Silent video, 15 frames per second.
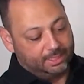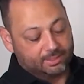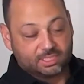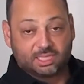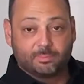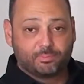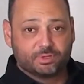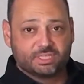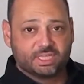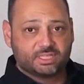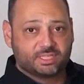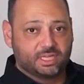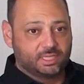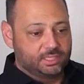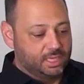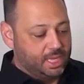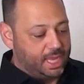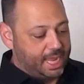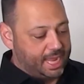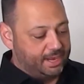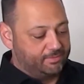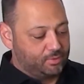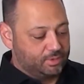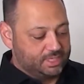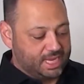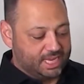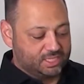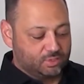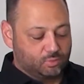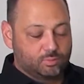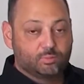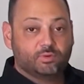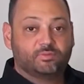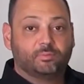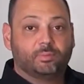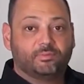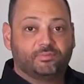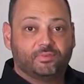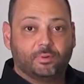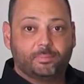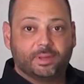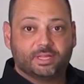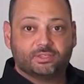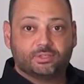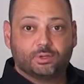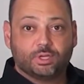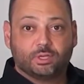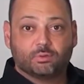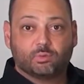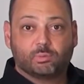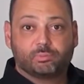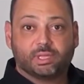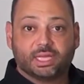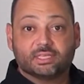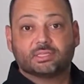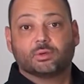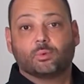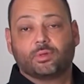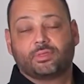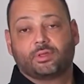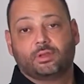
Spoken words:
slip resistant, and of course has the removable footbed so you can replace it with